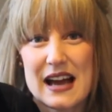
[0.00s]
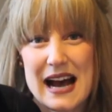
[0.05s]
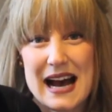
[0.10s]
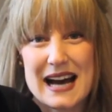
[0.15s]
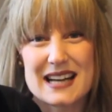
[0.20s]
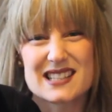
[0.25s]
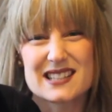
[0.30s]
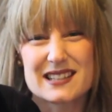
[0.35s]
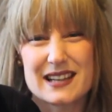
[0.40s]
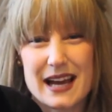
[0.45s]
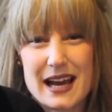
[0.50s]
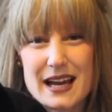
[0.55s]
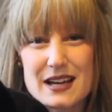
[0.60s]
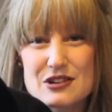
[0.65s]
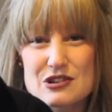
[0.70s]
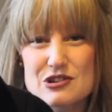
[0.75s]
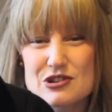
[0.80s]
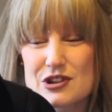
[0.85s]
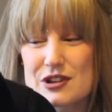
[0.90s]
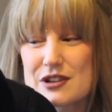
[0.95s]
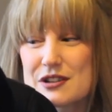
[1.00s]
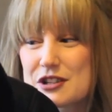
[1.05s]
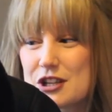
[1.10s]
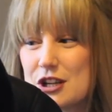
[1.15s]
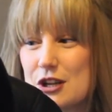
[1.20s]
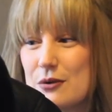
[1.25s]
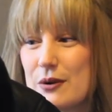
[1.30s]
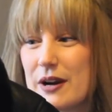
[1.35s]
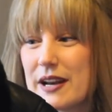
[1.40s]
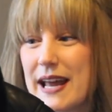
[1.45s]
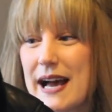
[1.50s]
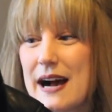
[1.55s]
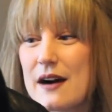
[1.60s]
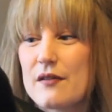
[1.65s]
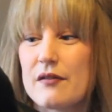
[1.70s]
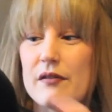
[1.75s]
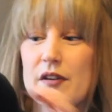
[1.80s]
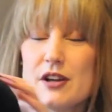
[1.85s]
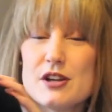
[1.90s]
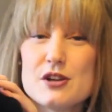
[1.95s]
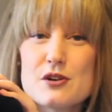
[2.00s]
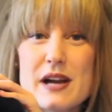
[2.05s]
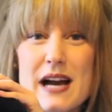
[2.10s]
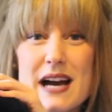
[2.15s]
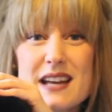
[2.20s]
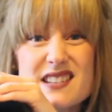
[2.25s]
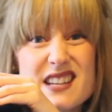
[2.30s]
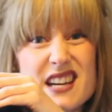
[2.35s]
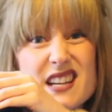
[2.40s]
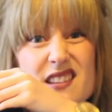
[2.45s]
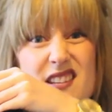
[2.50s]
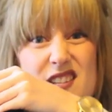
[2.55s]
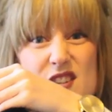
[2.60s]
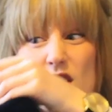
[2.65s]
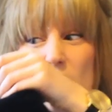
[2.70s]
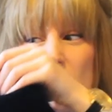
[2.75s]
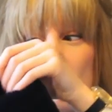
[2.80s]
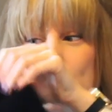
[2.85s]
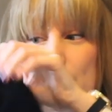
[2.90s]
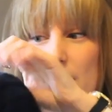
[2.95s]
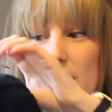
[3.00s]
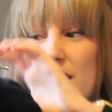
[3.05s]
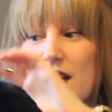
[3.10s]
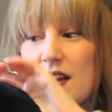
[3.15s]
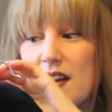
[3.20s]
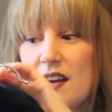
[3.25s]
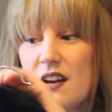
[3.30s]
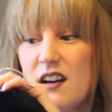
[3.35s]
added extra to an outfit. You can take this off, but